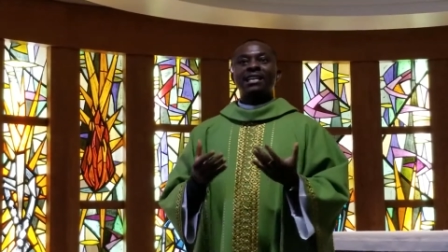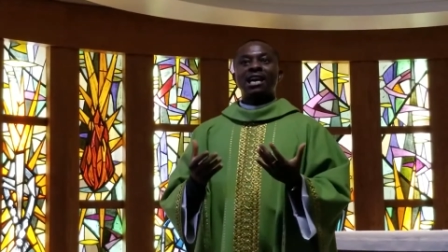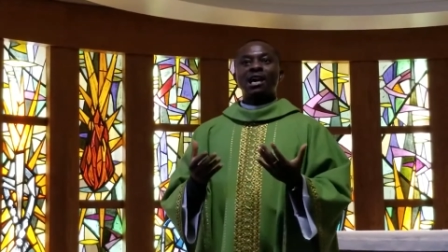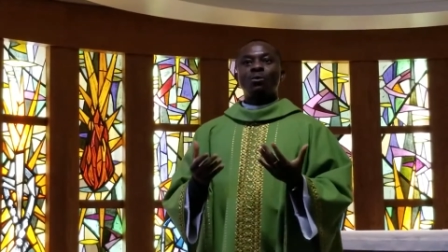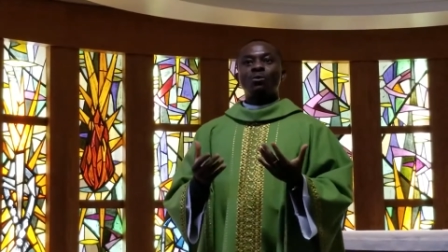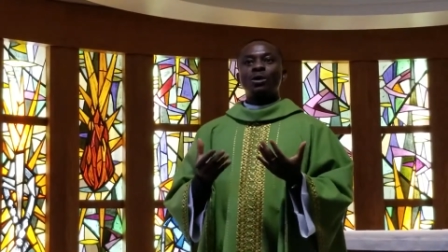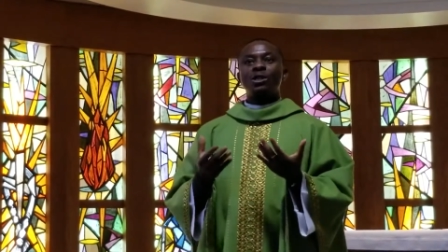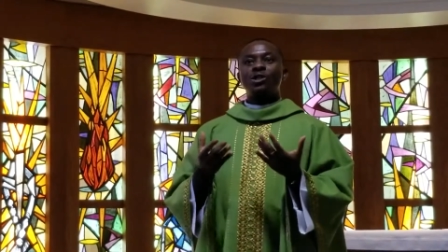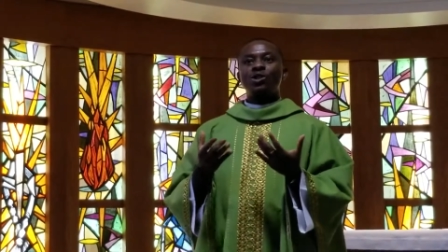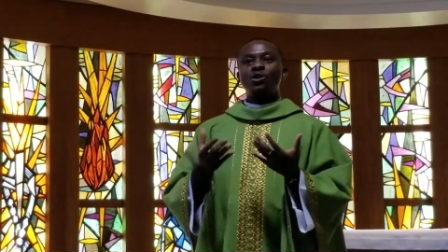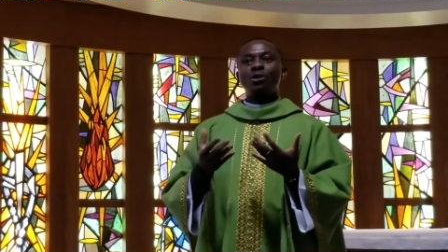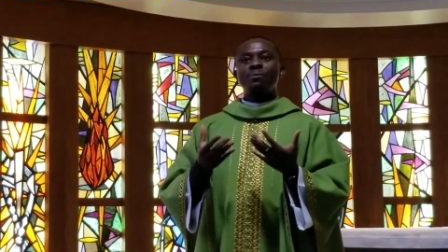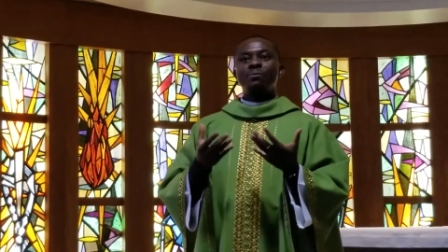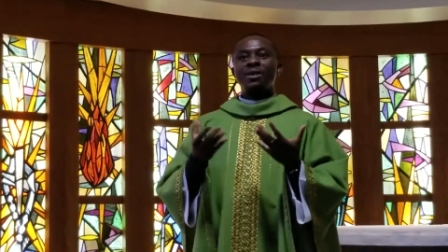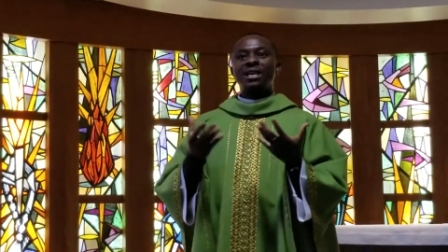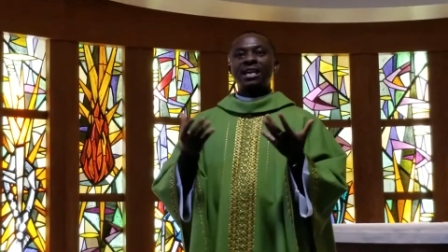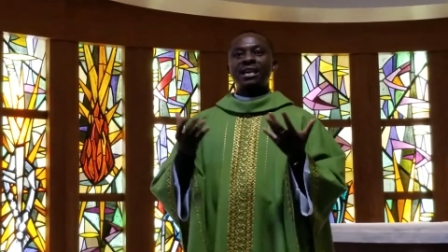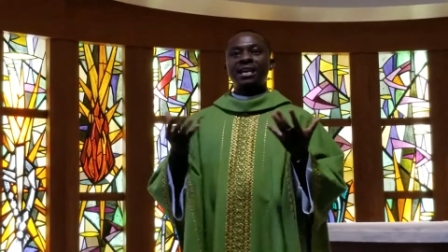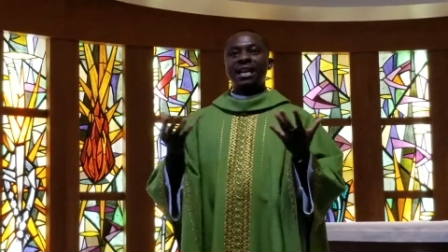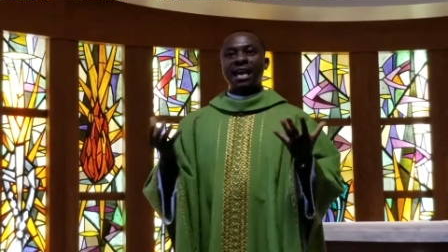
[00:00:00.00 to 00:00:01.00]
that we should
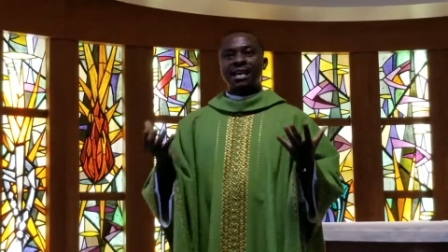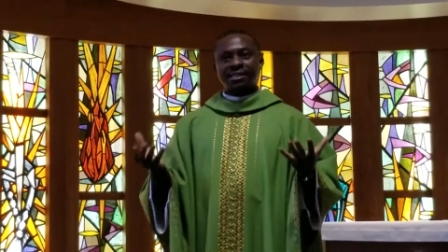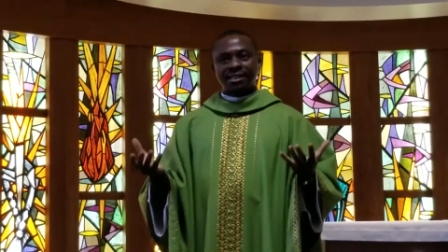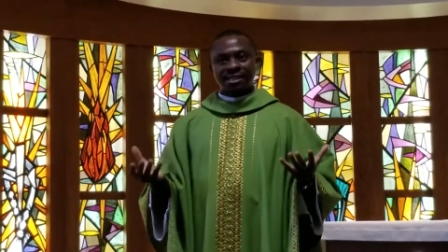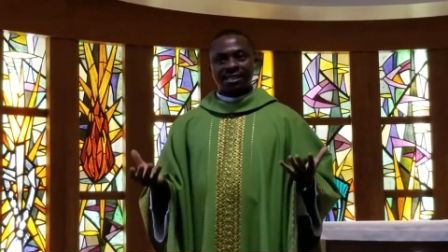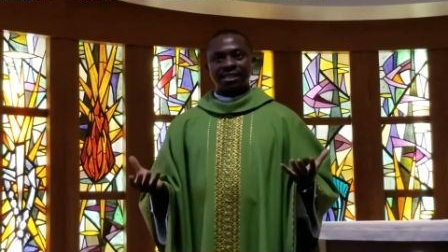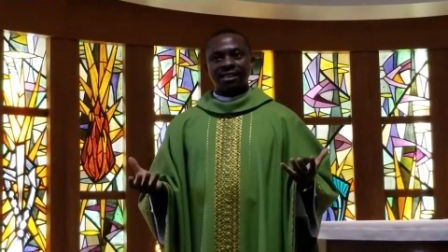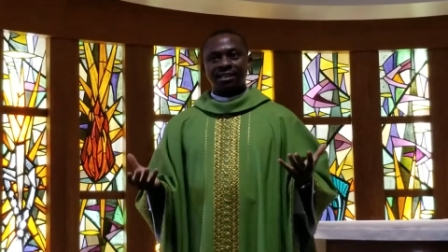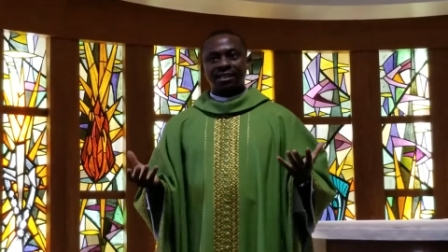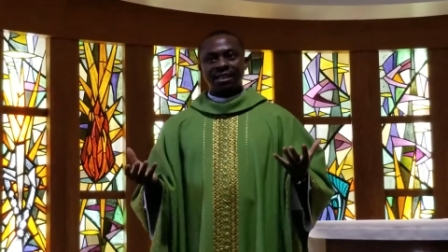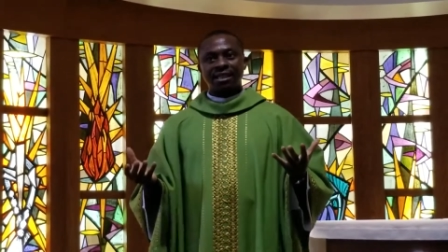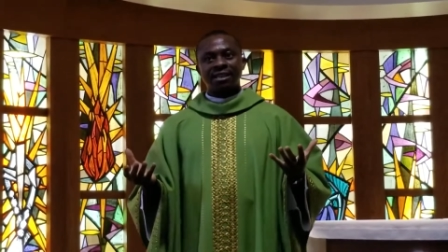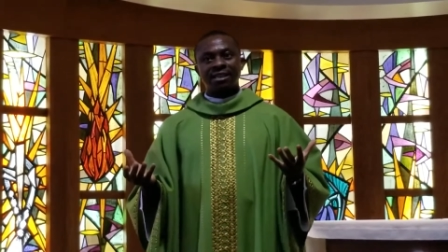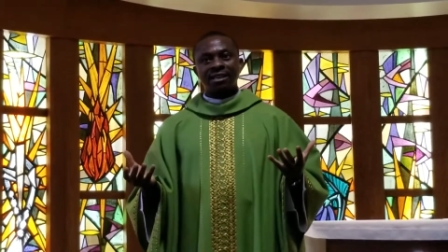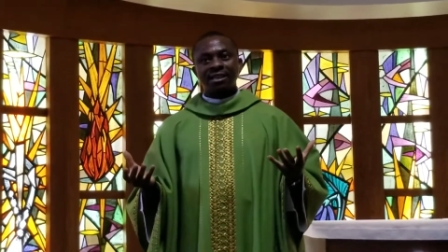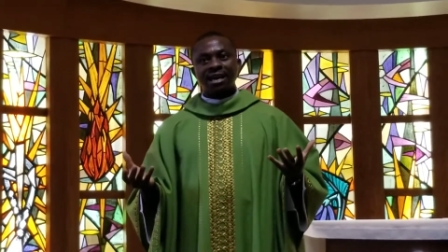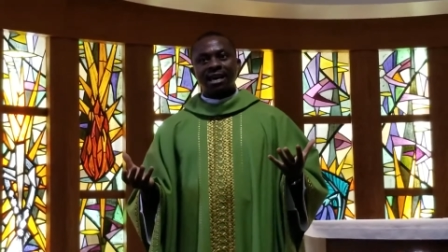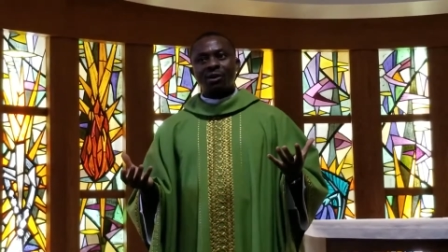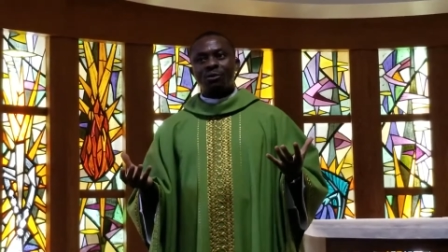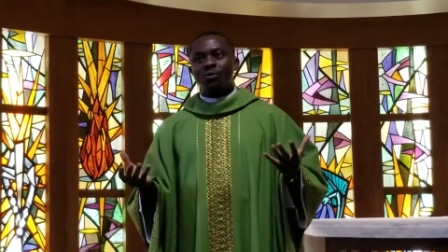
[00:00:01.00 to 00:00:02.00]
be elastic,
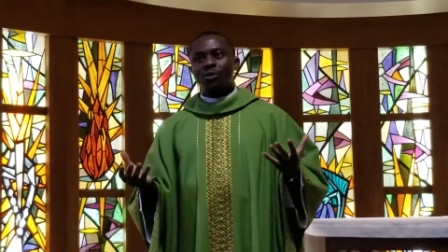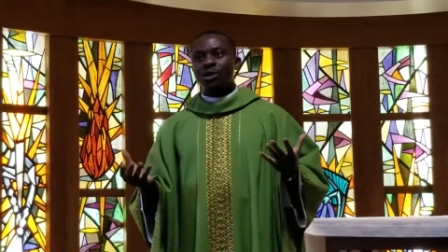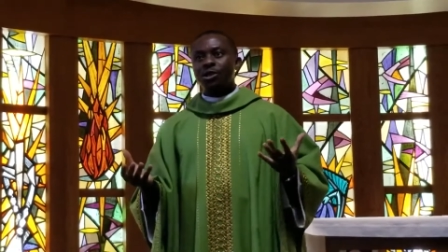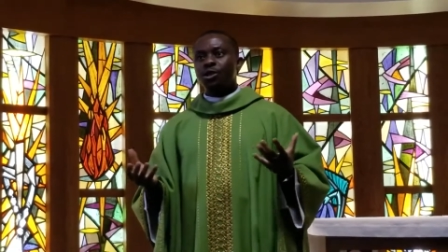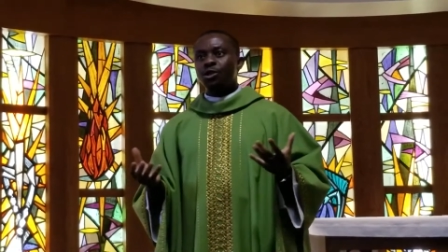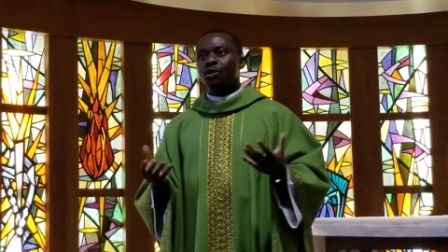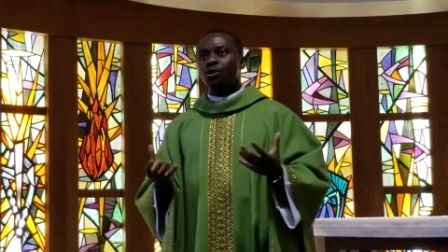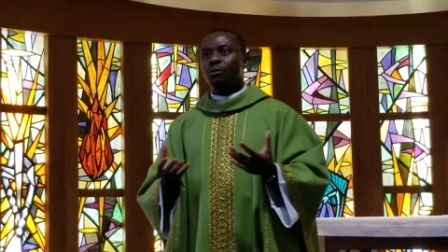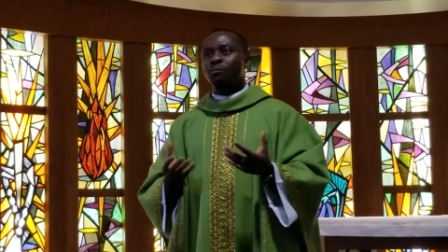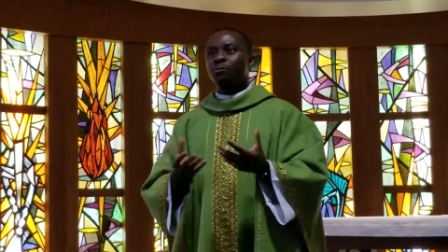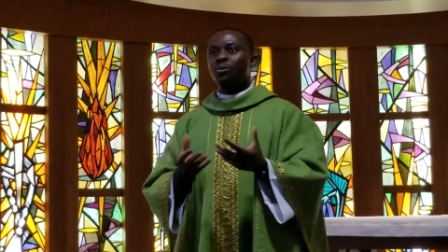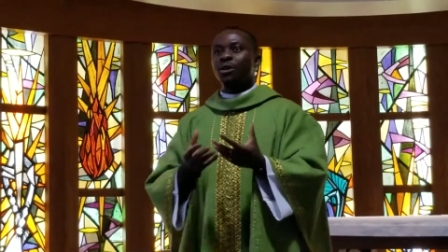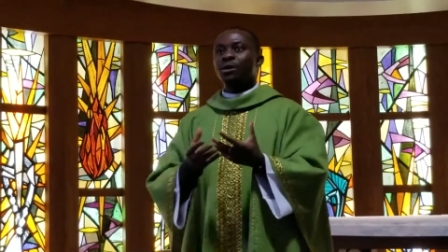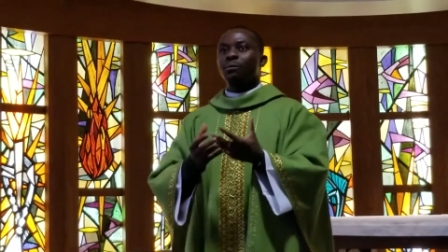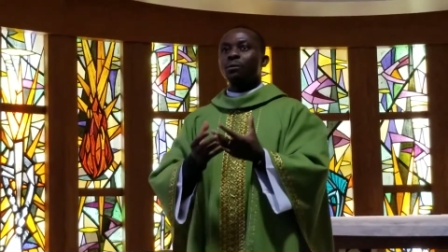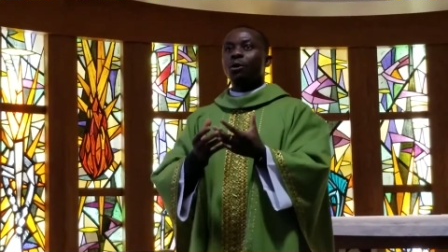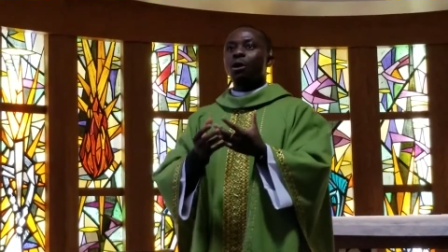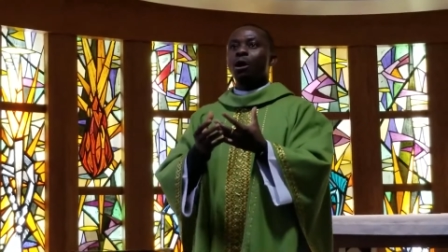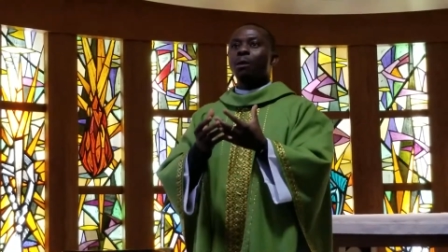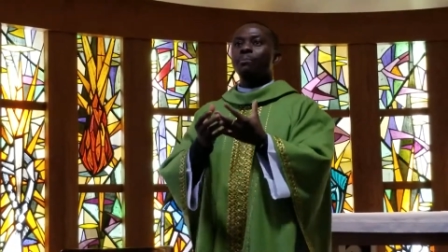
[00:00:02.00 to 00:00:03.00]
that we should
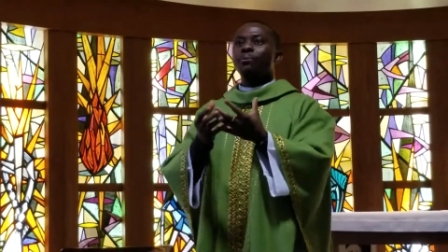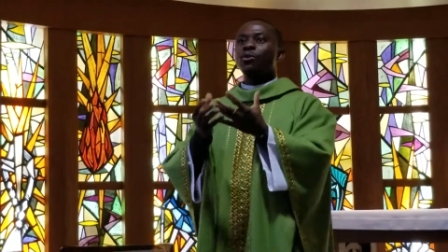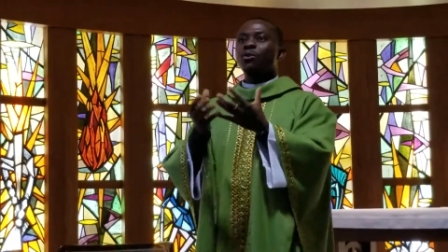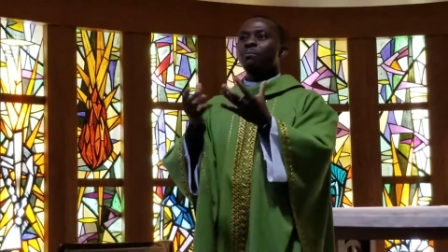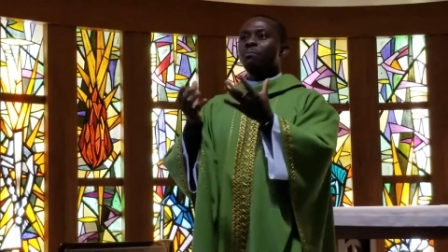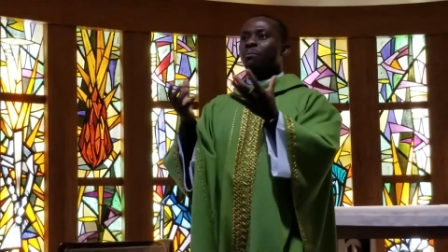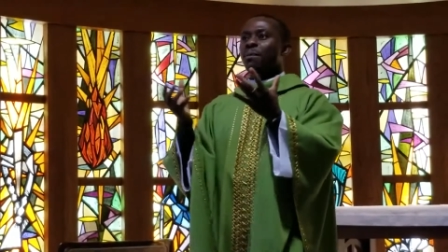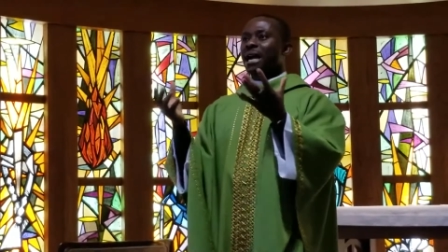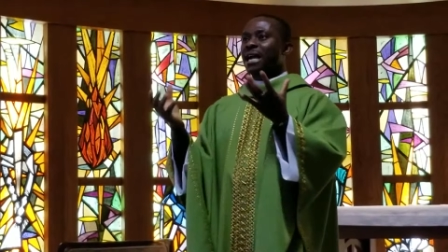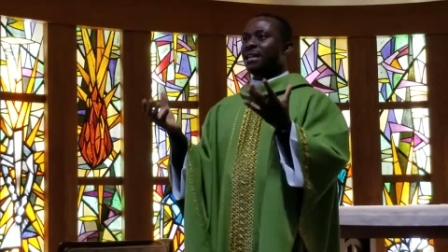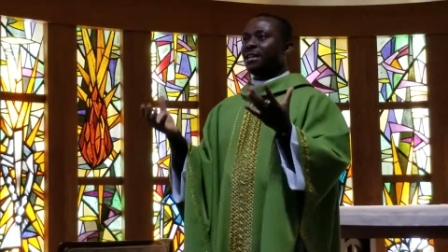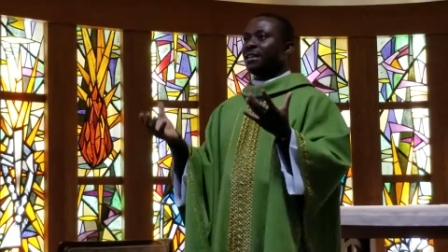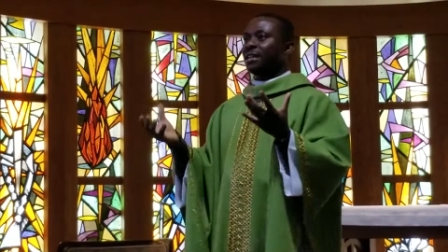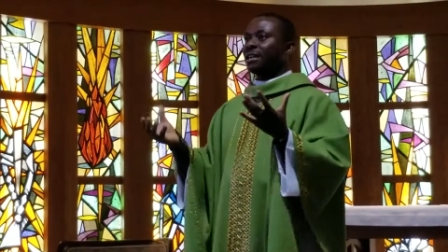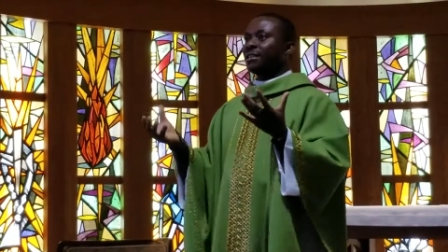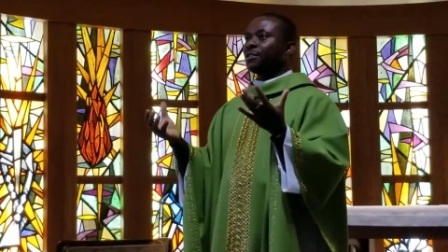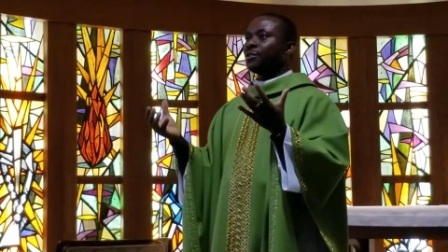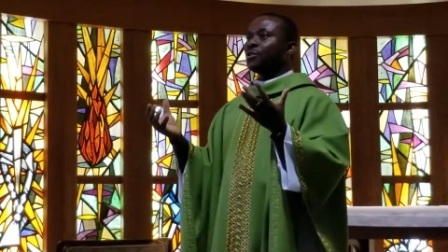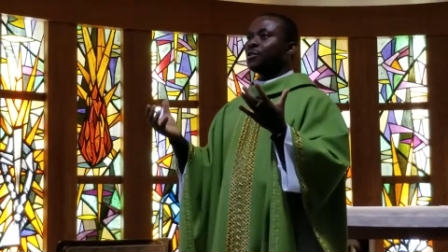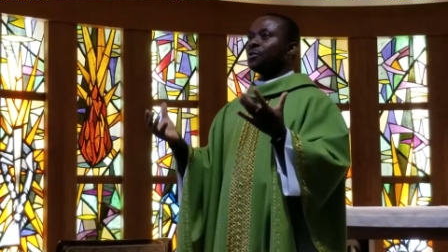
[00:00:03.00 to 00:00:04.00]
be open
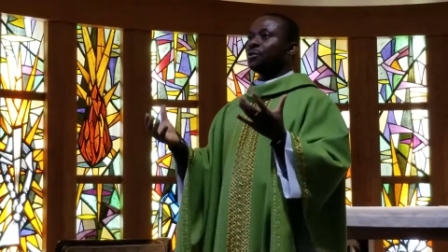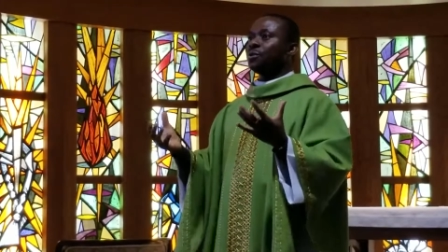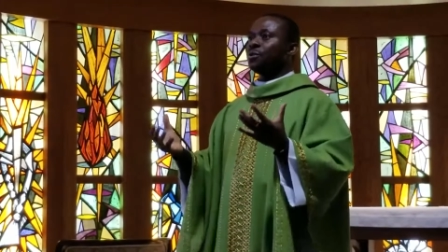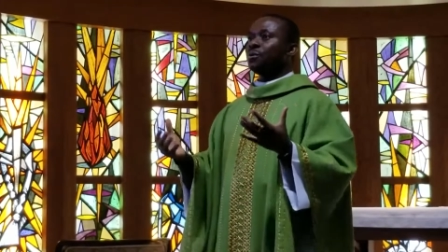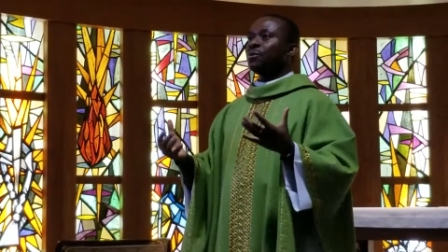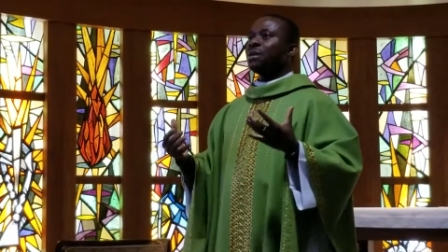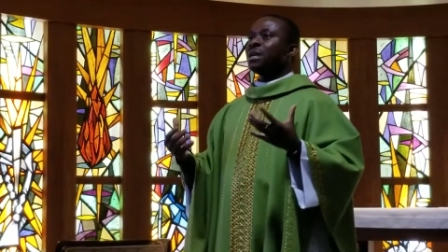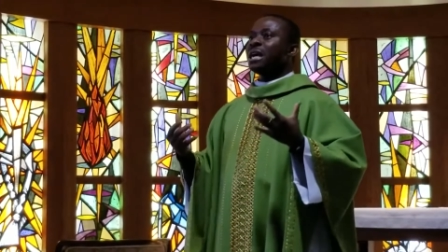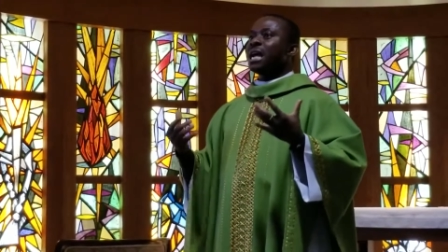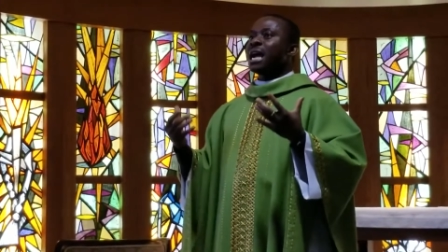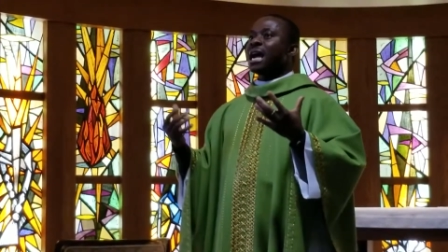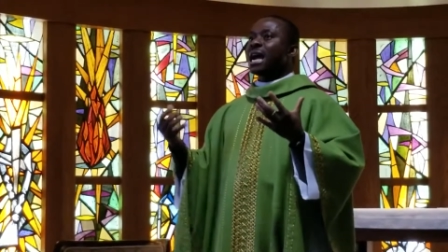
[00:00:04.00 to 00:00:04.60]
minded to